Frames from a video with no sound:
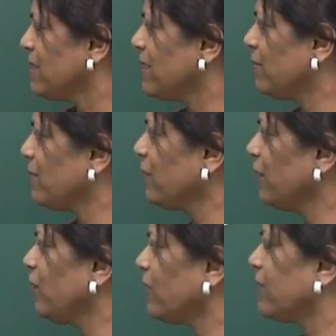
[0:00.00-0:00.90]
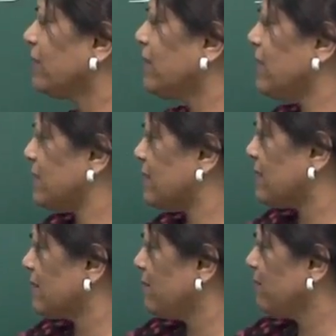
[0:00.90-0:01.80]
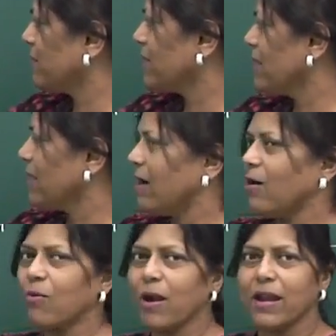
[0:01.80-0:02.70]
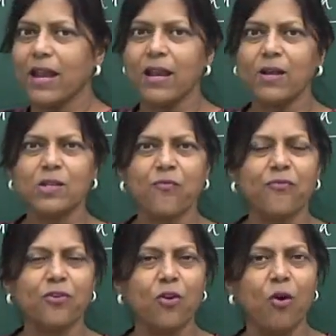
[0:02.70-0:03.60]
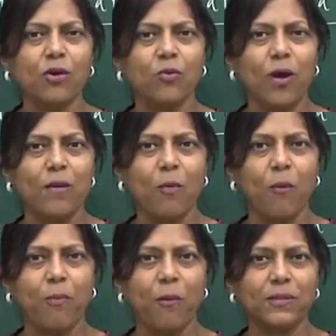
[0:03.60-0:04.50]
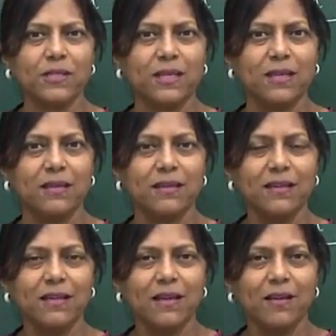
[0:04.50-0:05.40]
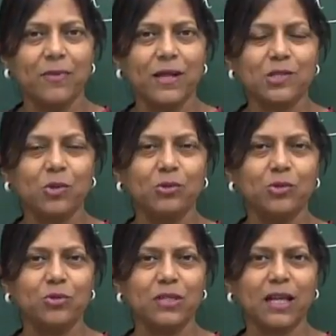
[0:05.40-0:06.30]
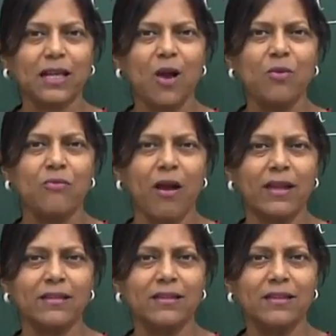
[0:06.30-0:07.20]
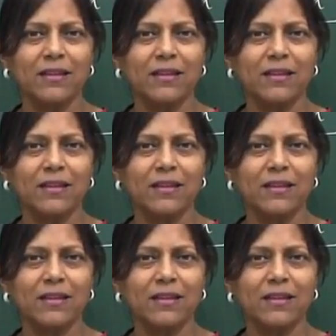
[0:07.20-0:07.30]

Now, if you look at this, all right, I also forgot one more property, but I told you, did I count right?